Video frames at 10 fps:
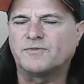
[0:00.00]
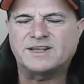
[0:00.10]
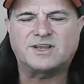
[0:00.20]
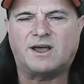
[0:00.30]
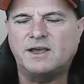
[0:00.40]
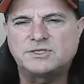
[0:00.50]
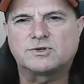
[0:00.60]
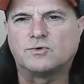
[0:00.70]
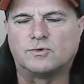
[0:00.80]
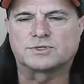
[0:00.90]
That's high
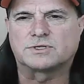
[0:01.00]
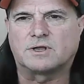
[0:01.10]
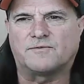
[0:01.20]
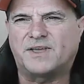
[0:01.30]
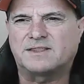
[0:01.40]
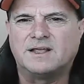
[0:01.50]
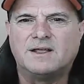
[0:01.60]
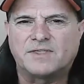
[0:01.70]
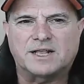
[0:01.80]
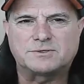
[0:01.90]
school stuff.
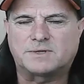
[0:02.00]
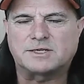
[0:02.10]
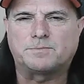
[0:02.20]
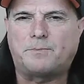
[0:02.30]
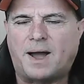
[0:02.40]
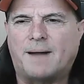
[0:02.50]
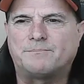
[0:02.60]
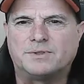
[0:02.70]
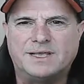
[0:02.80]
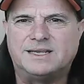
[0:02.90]
That's
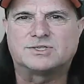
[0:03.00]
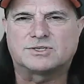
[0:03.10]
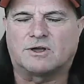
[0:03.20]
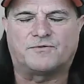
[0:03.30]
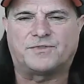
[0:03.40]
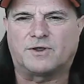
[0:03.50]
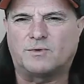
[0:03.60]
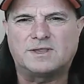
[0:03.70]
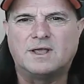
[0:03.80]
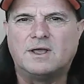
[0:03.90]
pop league stuff there.
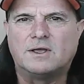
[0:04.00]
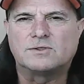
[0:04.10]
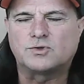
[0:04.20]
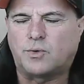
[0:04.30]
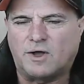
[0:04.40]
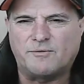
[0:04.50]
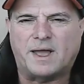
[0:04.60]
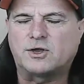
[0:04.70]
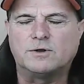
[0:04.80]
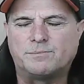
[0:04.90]
What 12?
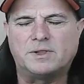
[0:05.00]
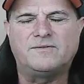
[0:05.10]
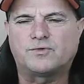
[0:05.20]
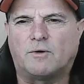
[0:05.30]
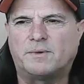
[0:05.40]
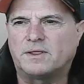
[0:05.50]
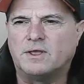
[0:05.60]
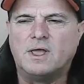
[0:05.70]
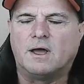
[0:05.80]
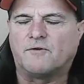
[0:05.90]
I couldn't believe 12 men in
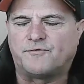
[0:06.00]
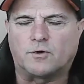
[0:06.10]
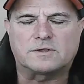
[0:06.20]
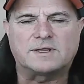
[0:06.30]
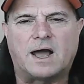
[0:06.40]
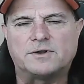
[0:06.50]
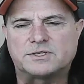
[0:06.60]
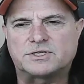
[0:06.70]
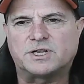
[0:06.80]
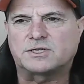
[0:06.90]
a fourth down and
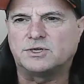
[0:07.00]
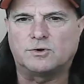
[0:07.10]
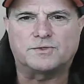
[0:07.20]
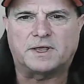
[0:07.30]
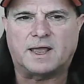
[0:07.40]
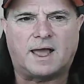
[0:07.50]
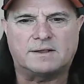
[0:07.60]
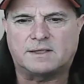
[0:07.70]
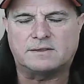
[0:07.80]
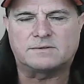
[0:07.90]
6. You know what they
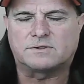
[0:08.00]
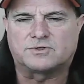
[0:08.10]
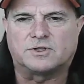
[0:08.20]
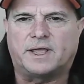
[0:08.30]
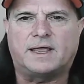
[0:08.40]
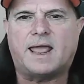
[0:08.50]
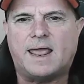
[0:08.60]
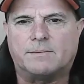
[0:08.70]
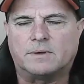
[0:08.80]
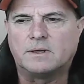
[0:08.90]
got? They delay a
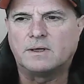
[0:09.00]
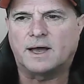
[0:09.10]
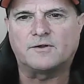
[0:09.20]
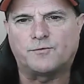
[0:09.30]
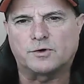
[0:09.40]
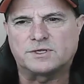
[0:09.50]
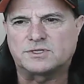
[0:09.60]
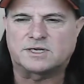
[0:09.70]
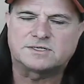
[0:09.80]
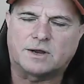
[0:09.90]
game. On a 4th and
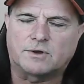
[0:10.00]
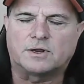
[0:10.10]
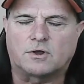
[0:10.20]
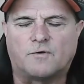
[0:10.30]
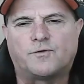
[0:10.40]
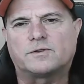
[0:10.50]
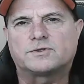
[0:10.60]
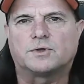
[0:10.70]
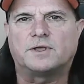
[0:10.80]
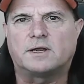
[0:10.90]
6, they were going to go for it,
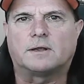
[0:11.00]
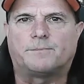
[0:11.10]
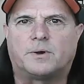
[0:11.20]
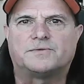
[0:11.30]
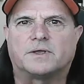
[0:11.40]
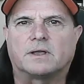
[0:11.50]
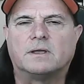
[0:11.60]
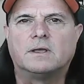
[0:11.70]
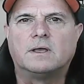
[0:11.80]
so they end up punting.